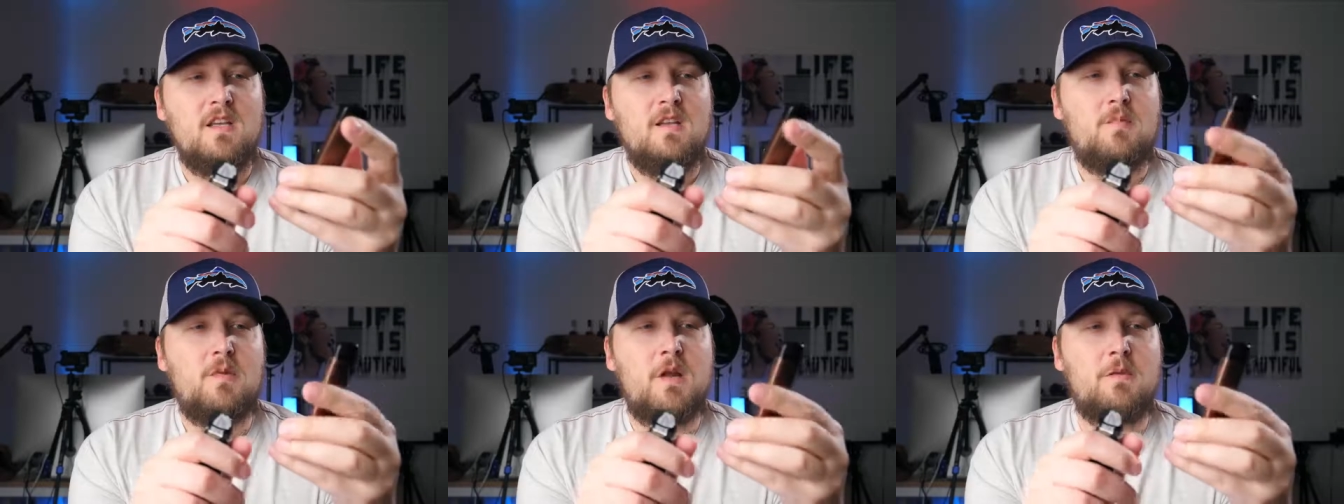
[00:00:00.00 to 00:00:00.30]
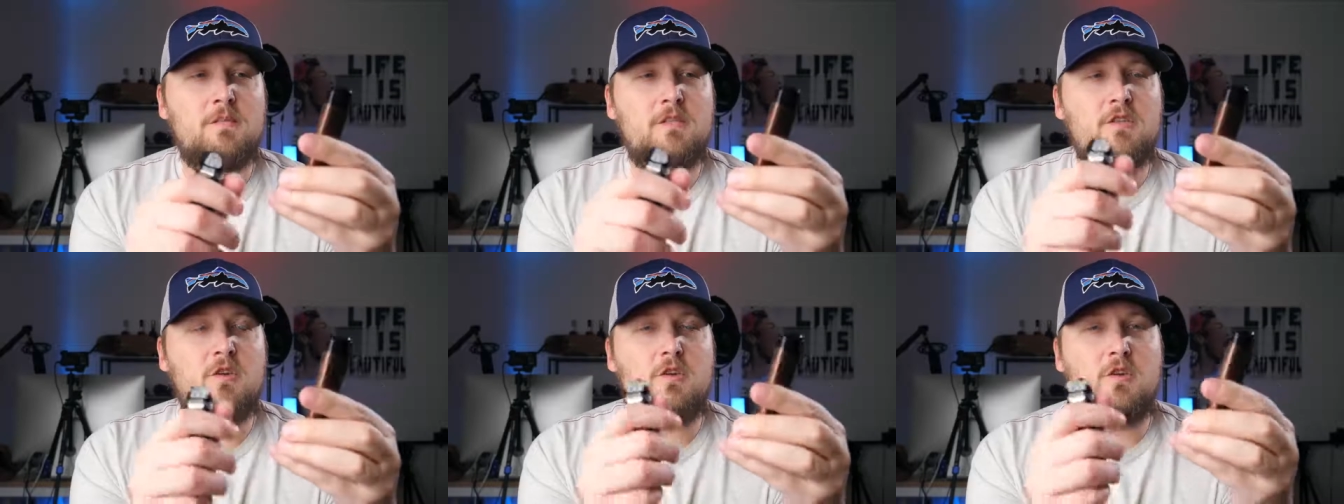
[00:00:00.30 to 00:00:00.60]
but
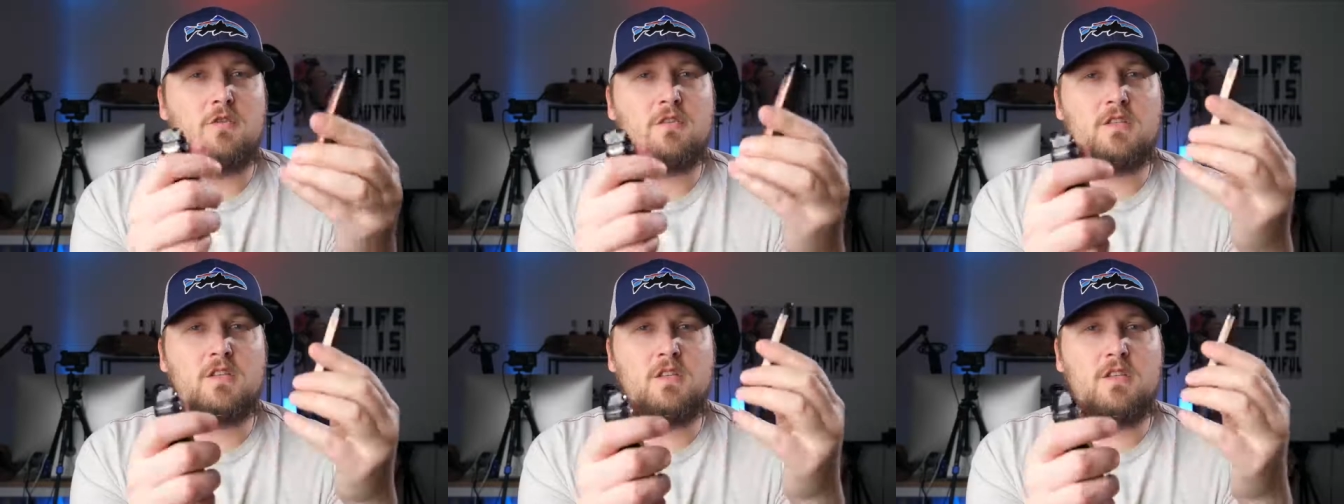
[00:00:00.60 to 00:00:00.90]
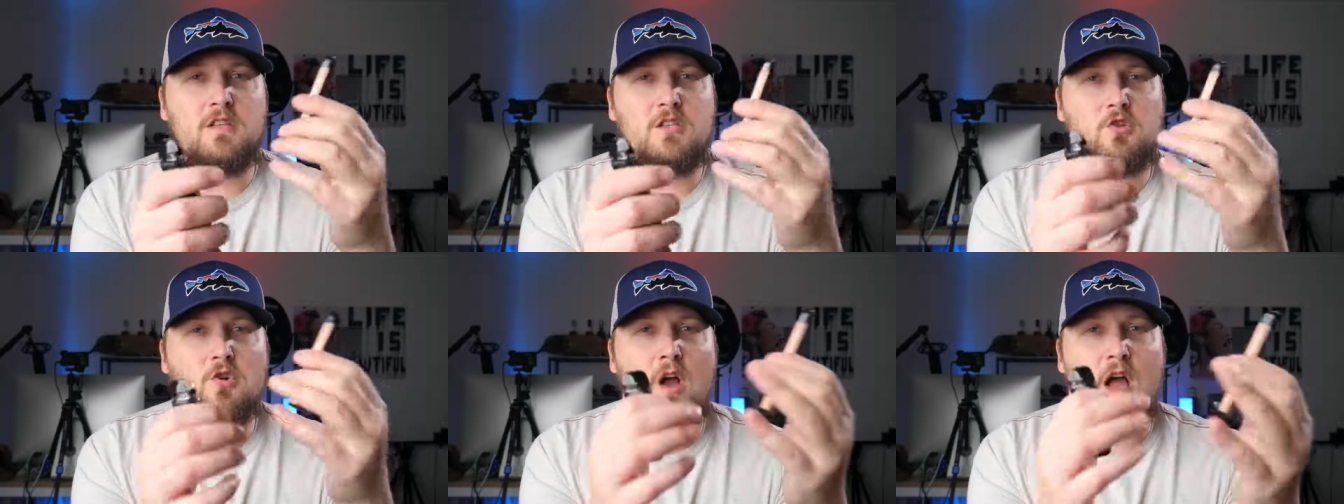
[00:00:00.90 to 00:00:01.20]
I'm so used to
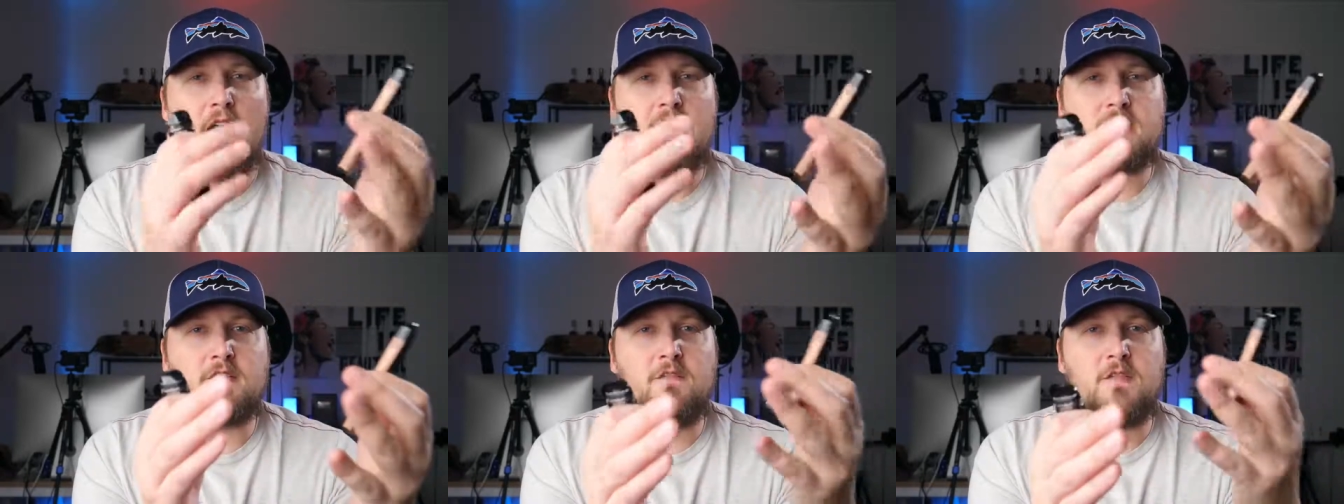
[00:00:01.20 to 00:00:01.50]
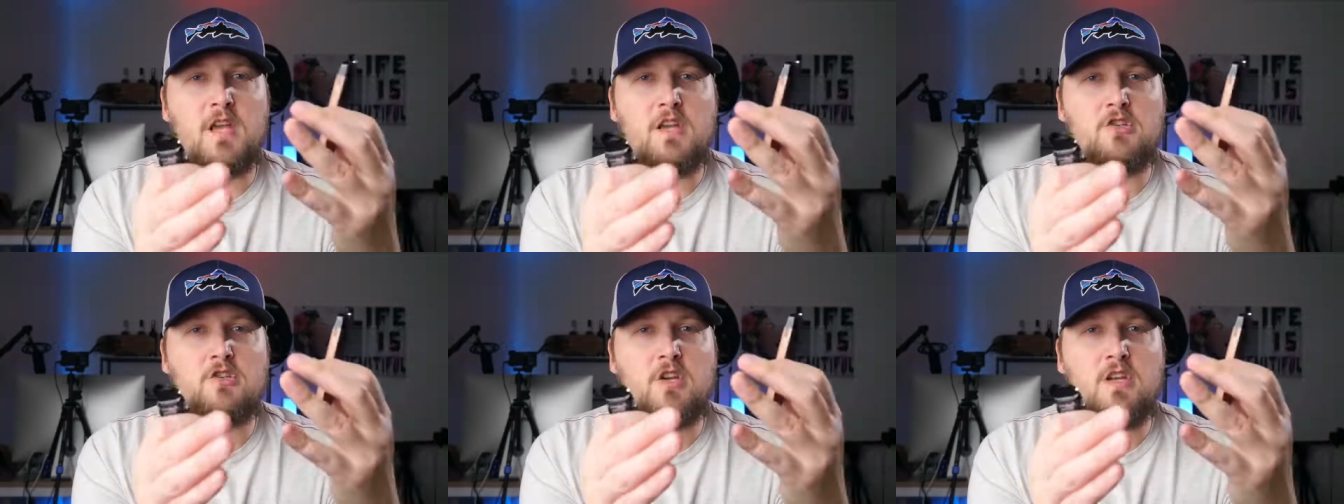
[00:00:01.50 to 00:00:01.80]
the draw
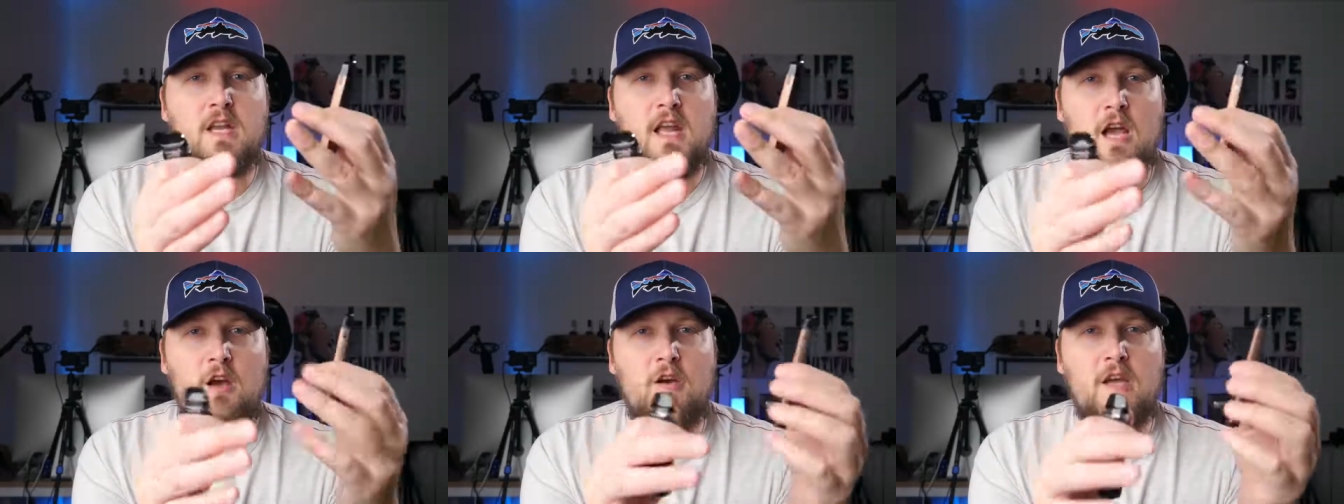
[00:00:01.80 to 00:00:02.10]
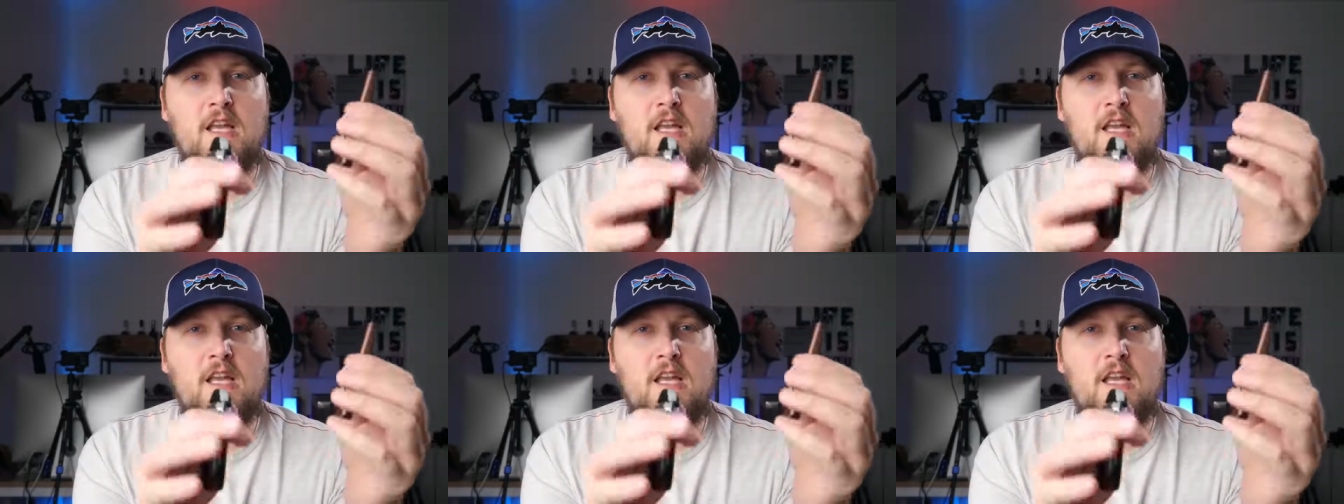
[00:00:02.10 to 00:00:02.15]
activation now,